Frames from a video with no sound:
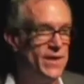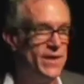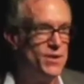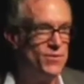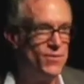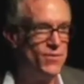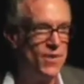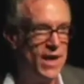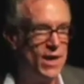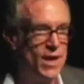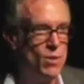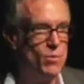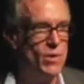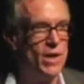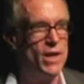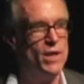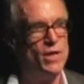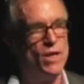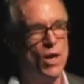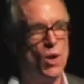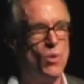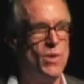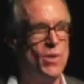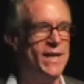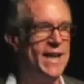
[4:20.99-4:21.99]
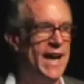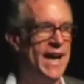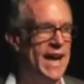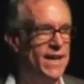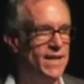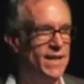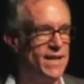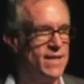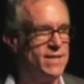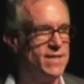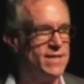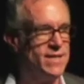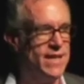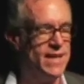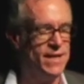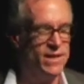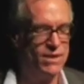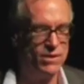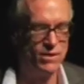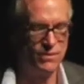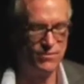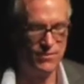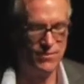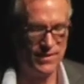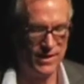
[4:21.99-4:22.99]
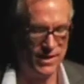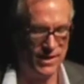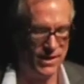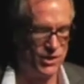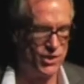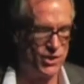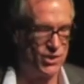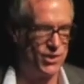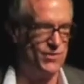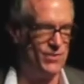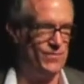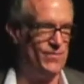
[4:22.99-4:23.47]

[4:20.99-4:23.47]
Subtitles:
the fish fry where no one ate a single fish.